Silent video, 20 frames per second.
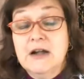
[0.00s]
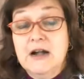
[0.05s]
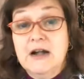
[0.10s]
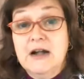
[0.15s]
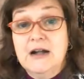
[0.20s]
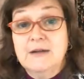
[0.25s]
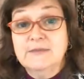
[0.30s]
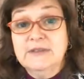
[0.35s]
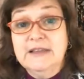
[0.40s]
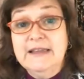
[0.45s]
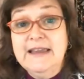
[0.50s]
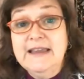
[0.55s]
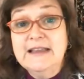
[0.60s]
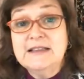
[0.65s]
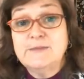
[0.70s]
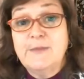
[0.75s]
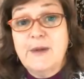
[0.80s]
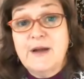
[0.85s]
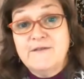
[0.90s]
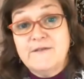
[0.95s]

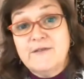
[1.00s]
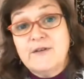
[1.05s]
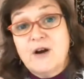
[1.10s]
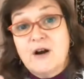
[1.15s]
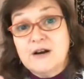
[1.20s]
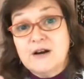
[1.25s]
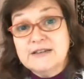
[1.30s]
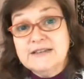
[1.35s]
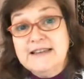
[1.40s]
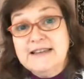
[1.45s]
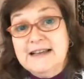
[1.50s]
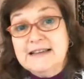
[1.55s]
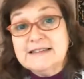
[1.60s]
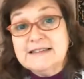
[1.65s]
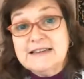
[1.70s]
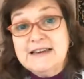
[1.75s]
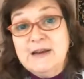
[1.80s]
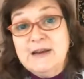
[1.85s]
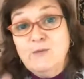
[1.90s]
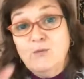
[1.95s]
leads, but for our sales
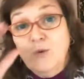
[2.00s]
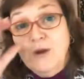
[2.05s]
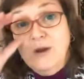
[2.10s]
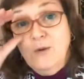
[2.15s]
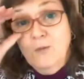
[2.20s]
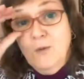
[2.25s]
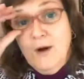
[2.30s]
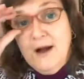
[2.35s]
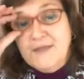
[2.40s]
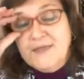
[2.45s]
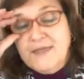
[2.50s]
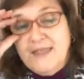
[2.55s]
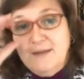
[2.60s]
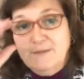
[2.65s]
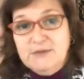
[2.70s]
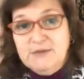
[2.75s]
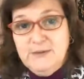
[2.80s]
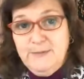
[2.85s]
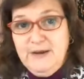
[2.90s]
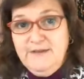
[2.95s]
team, we want them
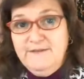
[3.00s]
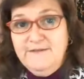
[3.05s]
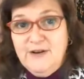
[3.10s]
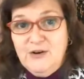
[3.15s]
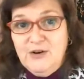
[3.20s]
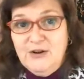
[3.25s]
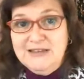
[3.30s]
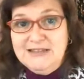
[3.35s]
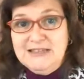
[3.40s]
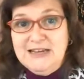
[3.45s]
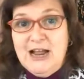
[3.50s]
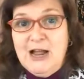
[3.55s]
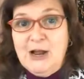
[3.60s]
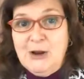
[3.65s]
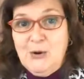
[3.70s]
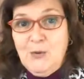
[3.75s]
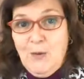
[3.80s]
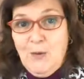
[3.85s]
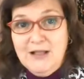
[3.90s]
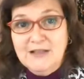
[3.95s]
to be focused on
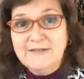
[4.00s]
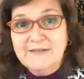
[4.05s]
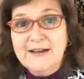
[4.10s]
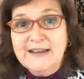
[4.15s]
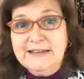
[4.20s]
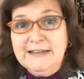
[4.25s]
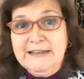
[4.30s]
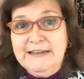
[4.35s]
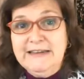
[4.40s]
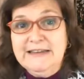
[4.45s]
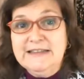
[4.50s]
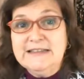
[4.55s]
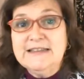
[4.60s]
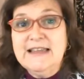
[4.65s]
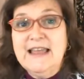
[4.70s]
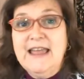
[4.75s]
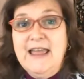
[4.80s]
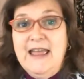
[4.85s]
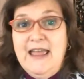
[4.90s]
qualified leads